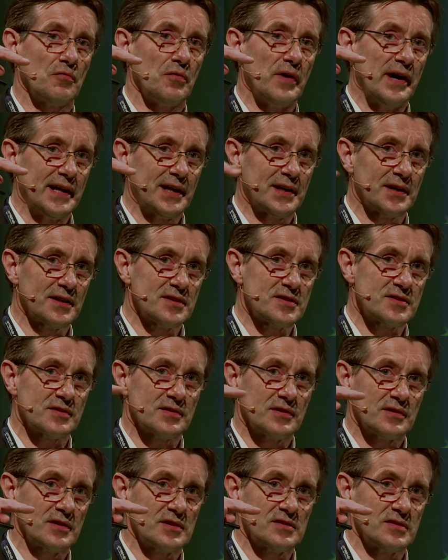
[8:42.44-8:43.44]

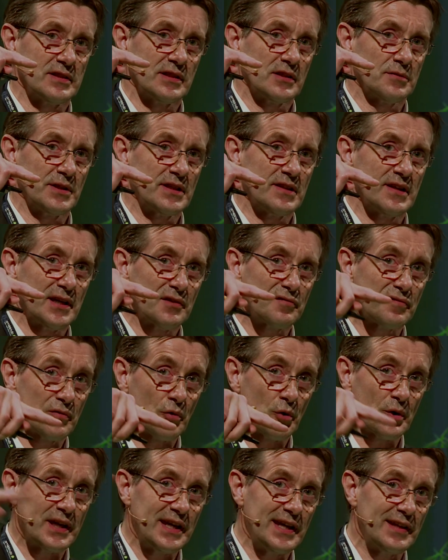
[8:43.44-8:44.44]
wires, it's a little bit like
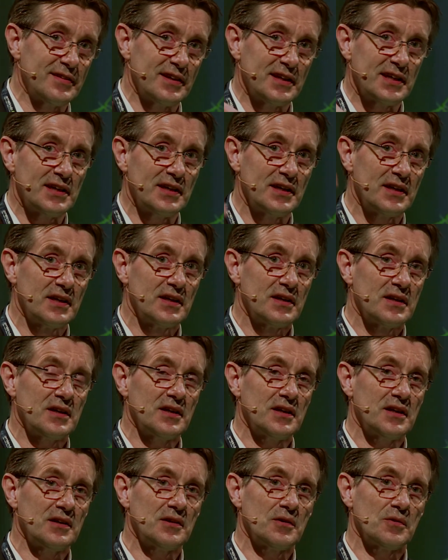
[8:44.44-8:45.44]
floor heating,
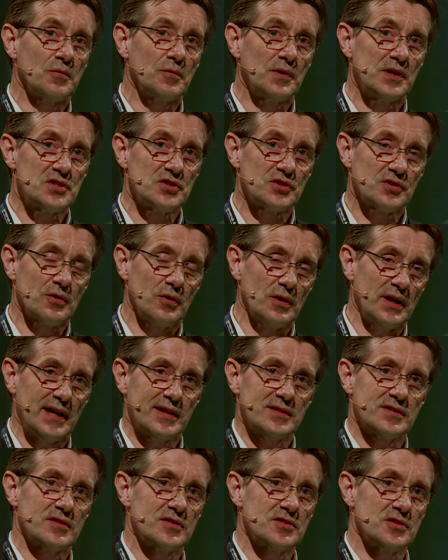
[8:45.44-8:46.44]
which
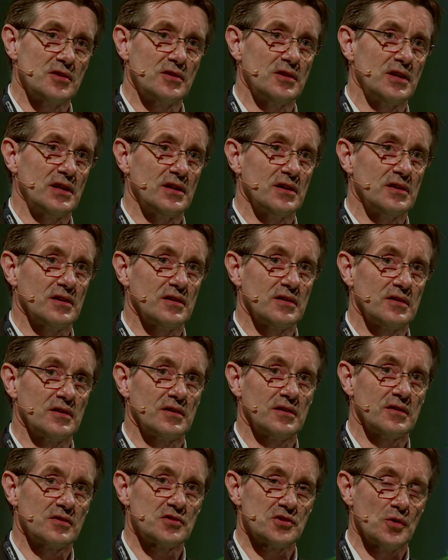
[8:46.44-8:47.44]
collects
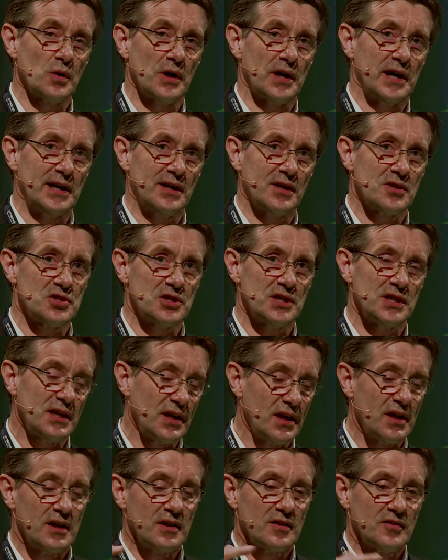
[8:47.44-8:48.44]
the solar energy
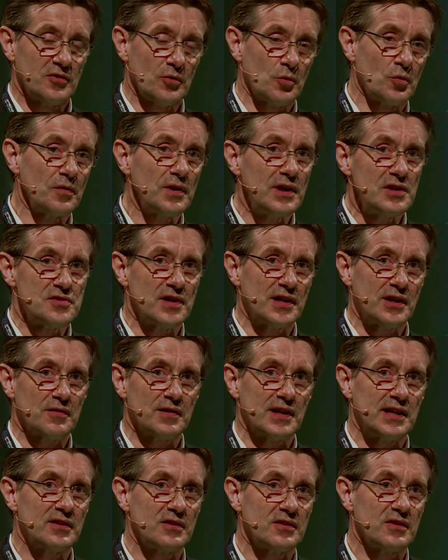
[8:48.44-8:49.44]
to
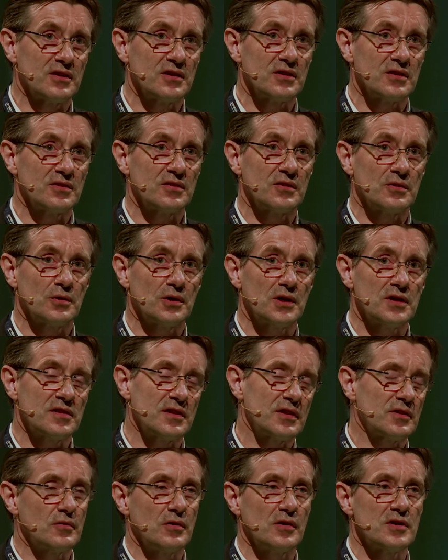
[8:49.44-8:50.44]
regenerate the
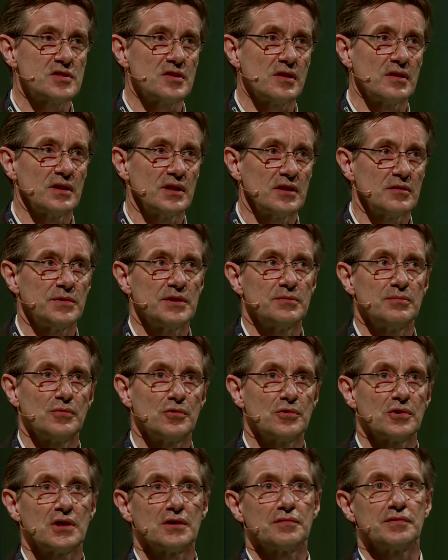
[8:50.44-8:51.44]
earth. It costs a little bit
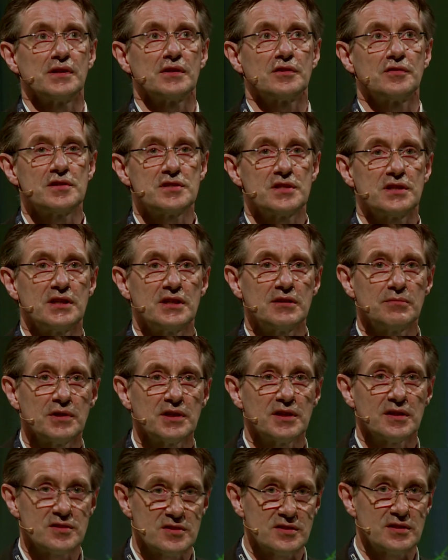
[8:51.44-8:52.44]
more of electricity,
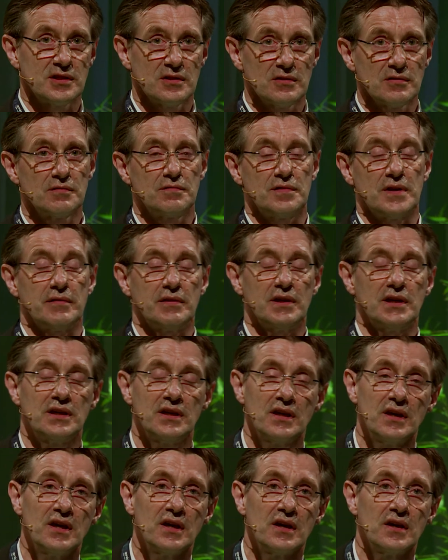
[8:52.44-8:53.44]
but it's still very,